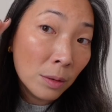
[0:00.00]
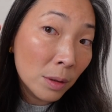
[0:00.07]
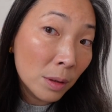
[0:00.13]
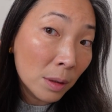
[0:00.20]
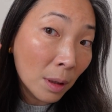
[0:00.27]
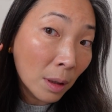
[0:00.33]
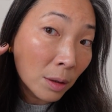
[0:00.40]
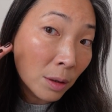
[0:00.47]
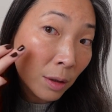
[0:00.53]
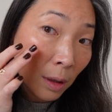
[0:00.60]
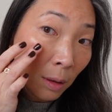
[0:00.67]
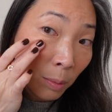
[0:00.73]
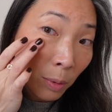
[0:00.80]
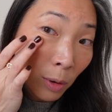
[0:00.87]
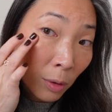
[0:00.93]
Such
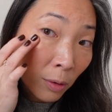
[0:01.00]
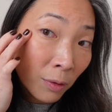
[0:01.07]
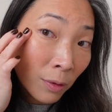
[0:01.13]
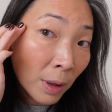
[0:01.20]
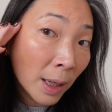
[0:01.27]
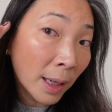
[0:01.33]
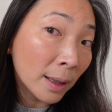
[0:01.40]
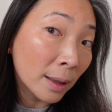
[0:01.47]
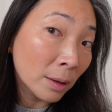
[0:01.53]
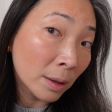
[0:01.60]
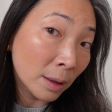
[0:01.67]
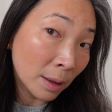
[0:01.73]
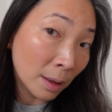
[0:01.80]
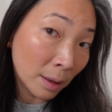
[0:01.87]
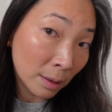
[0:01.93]
a beautiful highlight, look
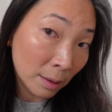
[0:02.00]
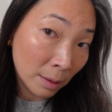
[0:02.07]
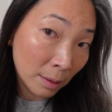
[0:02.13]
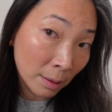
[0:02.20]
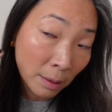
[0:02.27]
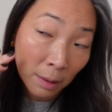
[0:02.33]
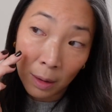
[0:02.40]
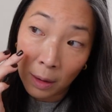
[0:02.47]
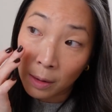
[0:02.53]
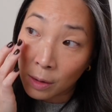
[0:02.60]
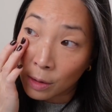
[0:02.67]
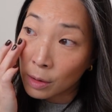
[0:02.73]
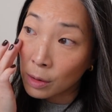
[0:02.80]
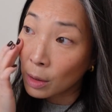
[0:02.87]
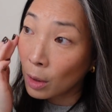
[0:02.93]
at that. It's
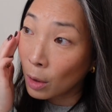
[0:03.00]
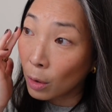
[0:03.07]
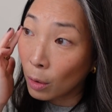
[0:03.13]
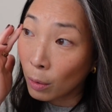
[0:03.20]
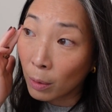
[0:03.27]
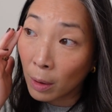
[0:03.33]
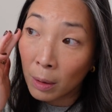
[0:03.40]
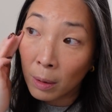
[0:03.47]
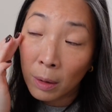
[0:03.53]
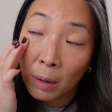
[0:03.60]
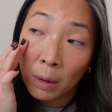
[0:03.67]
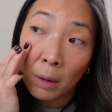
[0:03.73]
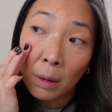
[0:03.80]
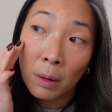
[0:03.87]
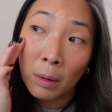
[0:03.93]
so
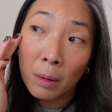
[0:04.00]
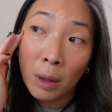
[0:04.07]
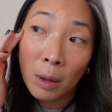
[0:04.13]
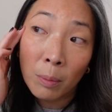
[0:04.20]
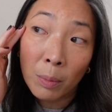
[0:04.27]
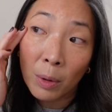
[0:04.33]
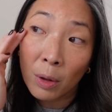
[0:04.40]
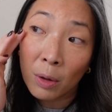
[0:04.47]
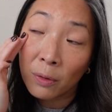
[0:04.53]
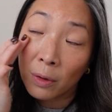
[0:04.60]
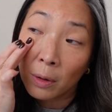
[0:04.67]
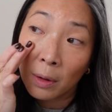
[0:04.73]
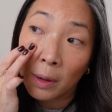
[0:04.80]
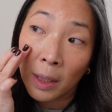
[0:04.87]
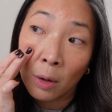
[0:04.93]

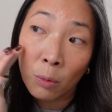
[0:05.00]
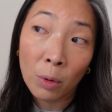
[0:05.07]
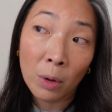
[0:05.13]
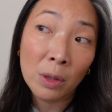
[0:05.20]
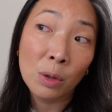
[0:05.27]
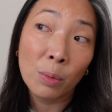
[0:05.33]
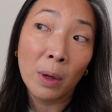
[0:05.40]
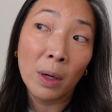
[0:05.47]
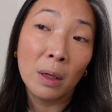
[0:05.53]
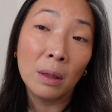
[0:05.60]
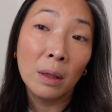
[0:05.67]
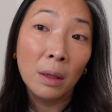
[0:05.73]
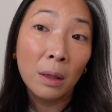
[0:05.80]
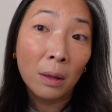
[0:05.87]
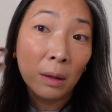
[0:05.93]
beautiful, and it works
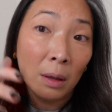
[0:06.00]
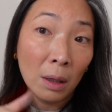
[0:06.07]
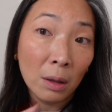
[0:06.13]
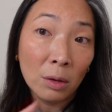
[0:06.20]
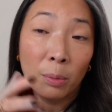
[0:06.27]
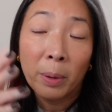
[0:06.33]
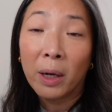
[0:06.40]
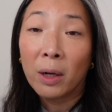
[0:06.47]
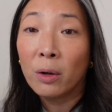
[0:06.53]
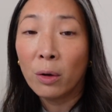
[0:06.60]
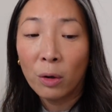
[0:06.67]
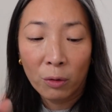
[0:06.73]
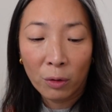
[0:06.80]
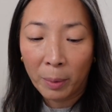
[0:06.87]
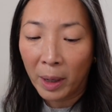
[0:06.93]
well under powder,
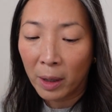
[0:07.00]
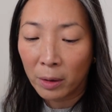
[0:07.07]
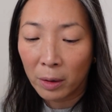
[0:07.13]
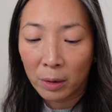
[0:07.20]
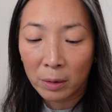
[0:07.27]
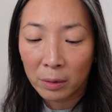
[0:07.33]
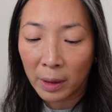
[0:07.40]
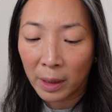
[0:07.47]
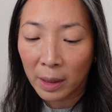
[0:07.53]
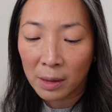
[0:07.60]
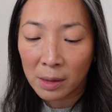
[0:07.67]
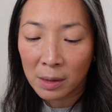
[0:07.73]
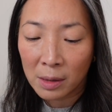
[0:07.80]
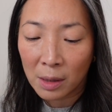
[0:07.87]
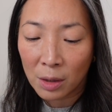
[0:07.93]
over powder, like
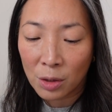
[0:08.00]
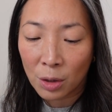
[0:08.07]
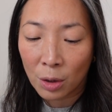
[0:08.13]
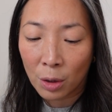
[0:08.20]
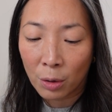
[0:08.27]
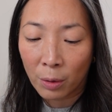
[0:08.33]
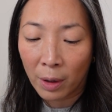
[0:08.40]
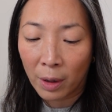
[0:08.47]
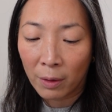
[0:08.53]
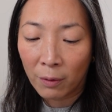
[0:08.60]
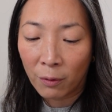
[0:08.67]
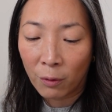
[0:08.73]
it's such a great